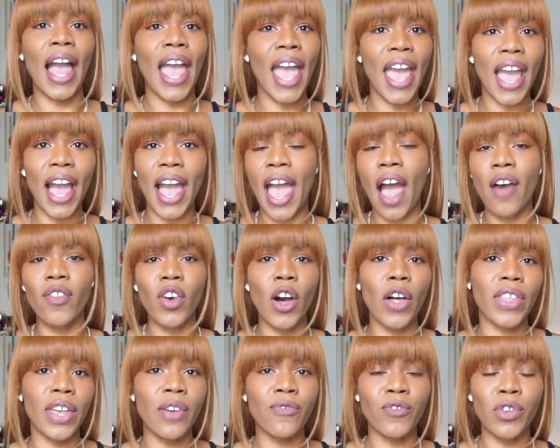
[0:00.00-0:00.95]
hey, I have
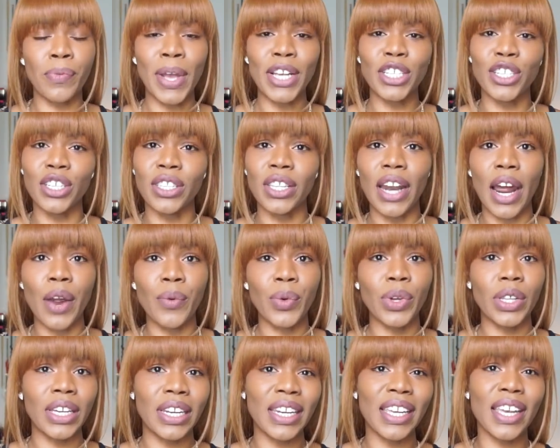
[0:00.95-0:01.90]
all the information that I
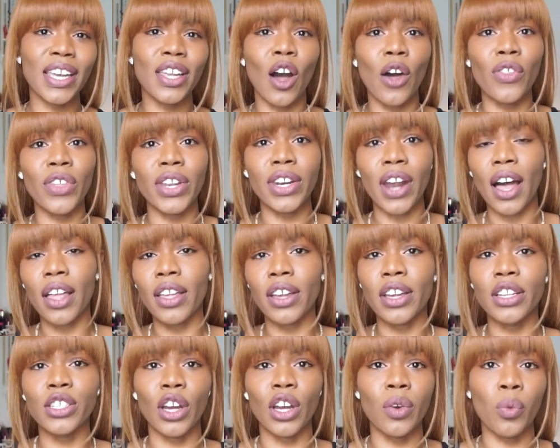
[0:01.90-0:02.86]
really need, all the
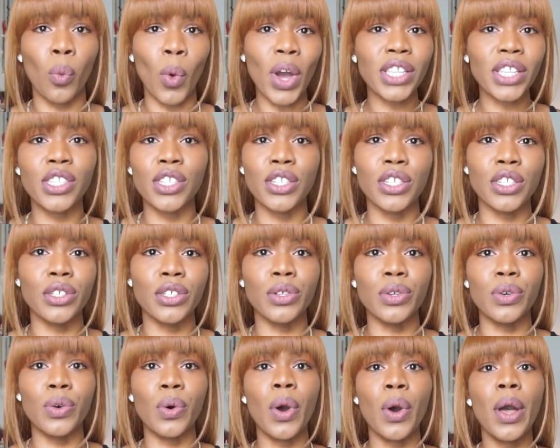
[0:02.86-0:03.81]
knowledge on what to
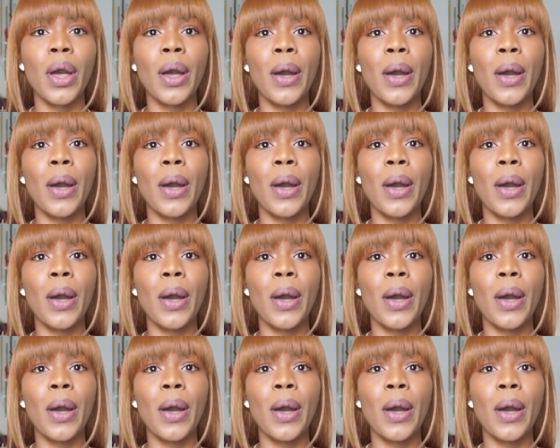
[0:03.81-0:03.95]
do,